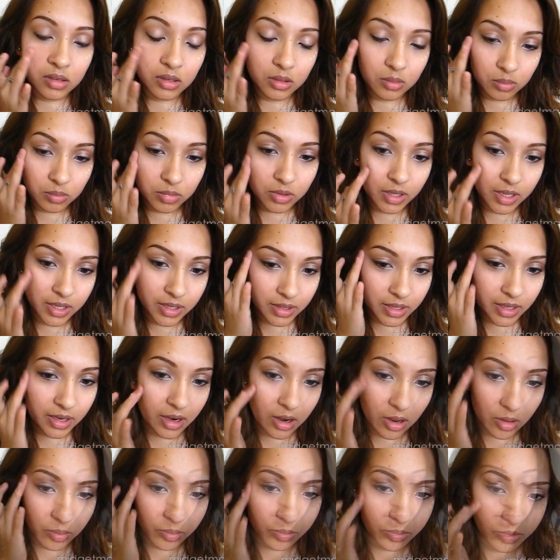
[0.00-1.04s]
Blend that
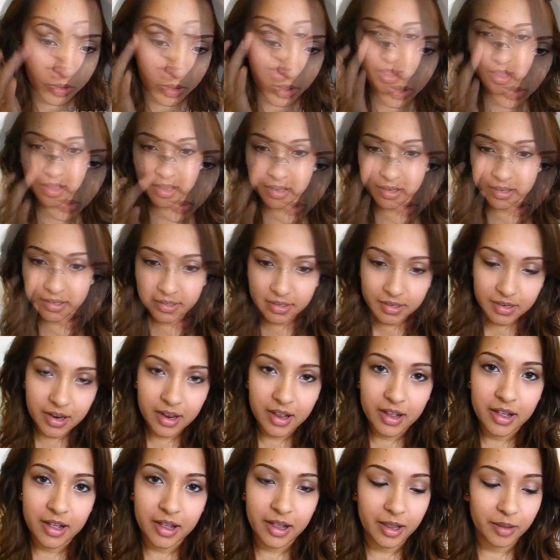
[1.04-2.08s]
up. Then
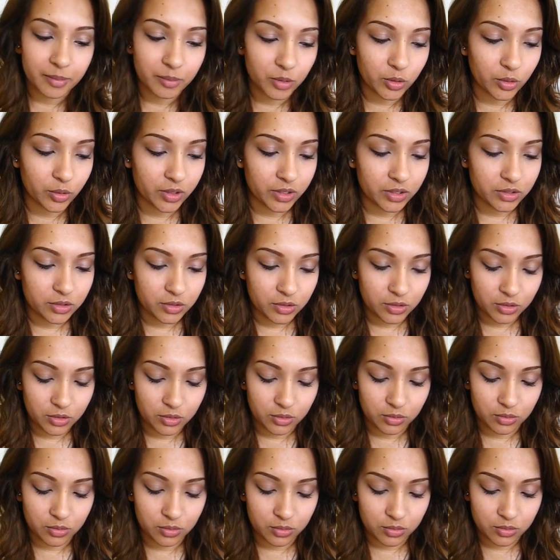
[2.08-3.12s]
I'm going to
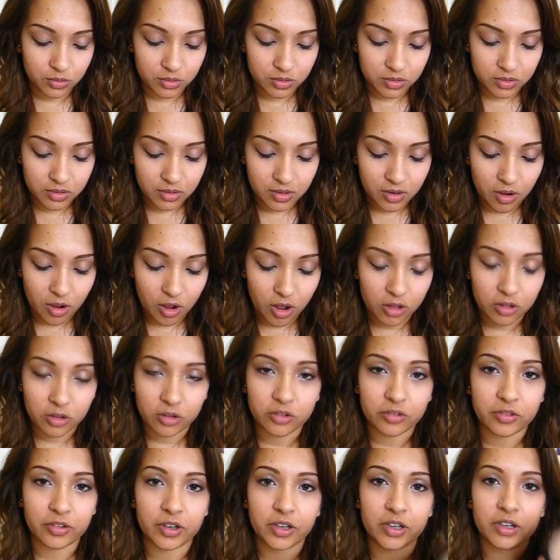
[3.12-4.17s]
use all
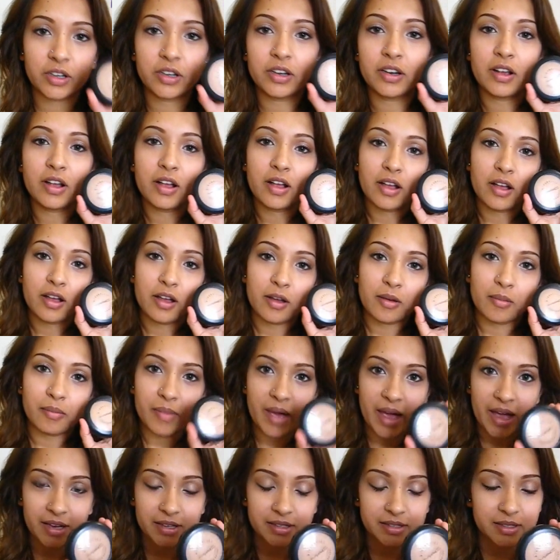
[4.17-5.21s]
over
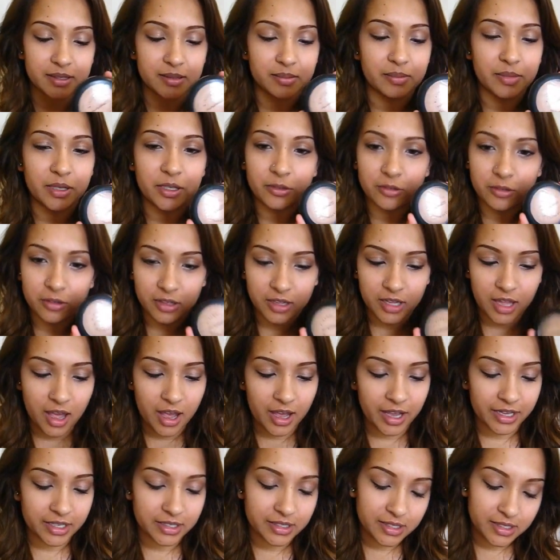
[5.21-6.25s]
MAC's
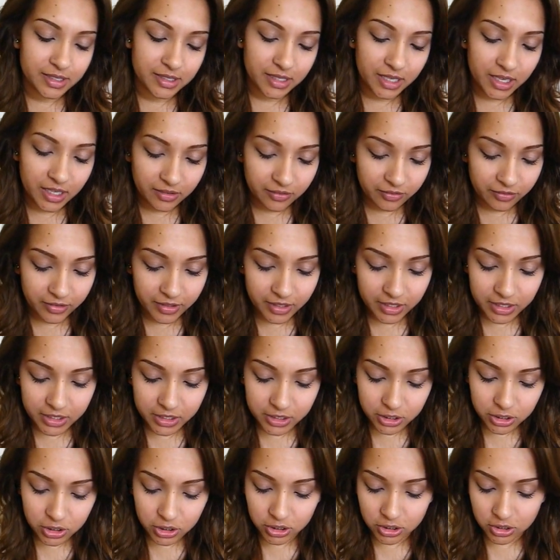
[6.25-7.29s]
Mineralize
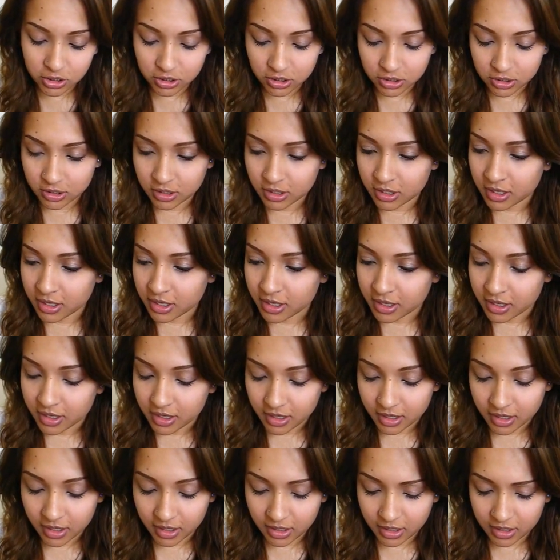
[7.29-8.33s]
Skinfinish
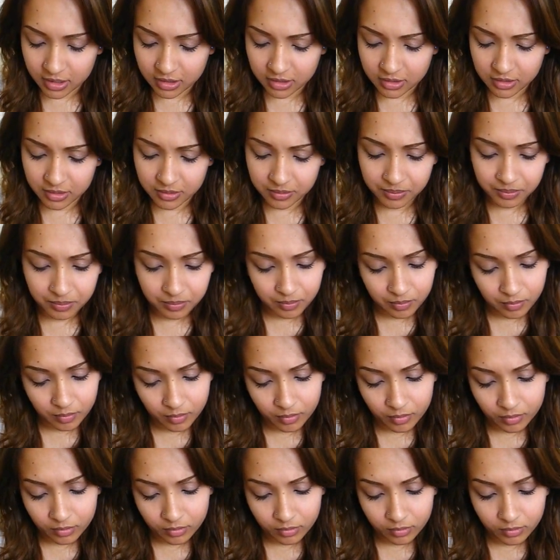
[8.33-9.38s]
in
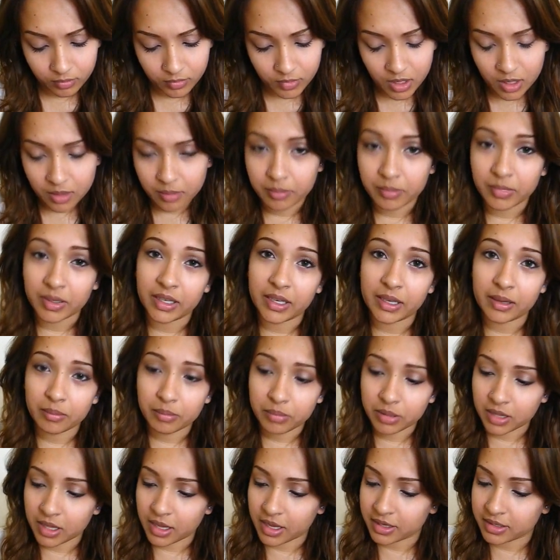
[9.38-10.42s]
medium
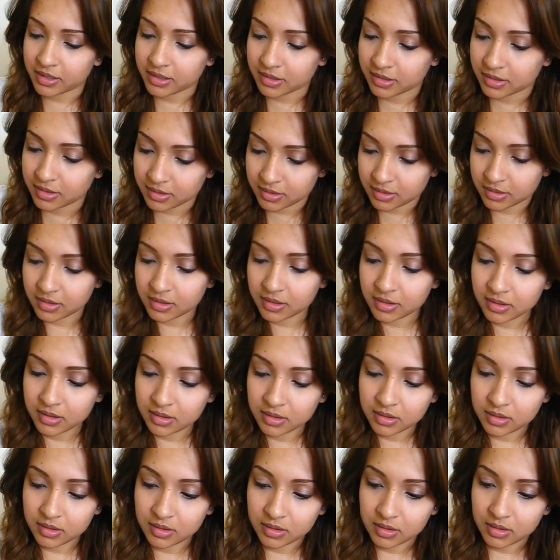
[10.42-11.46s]
plus,
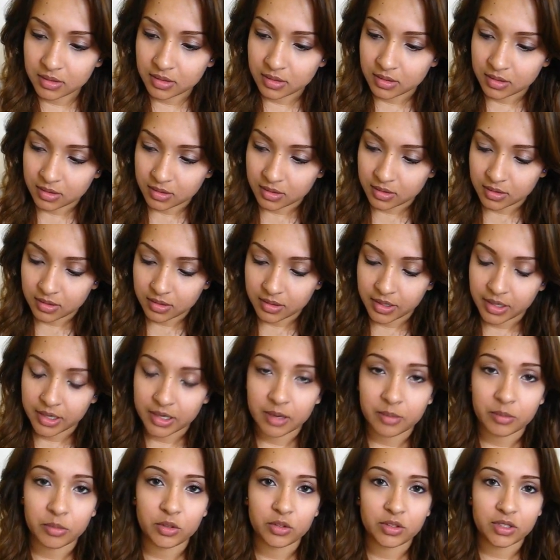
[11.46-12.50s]

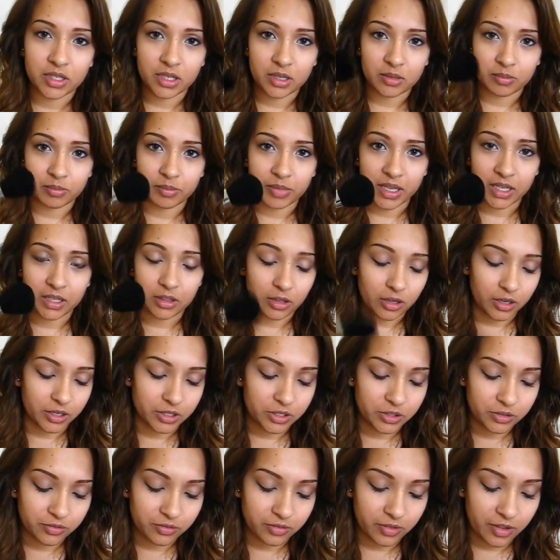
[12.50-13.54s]
and I'm using a big
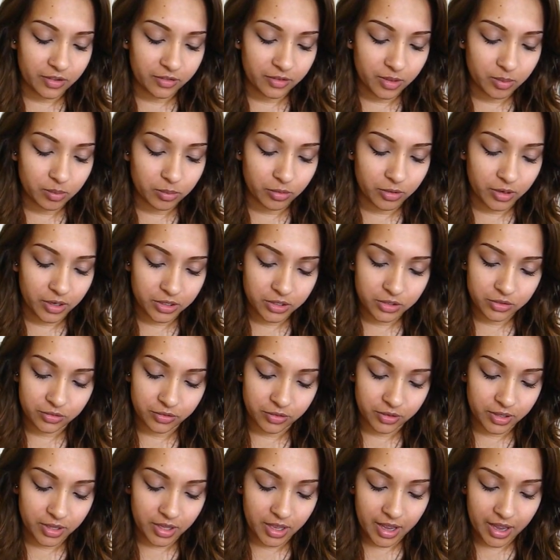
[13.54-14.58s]
large fluffy brush
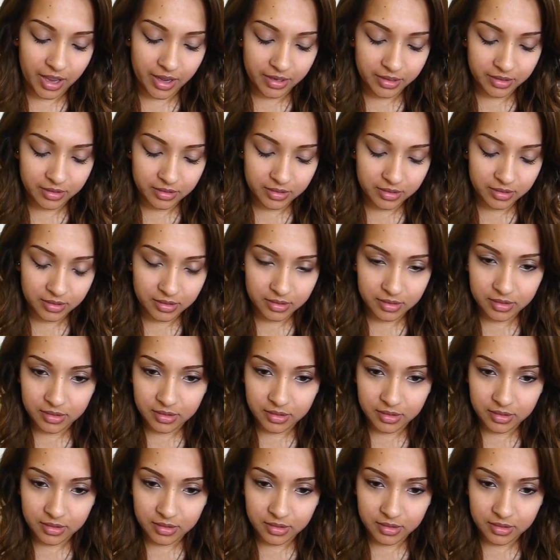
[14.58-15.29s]
for that.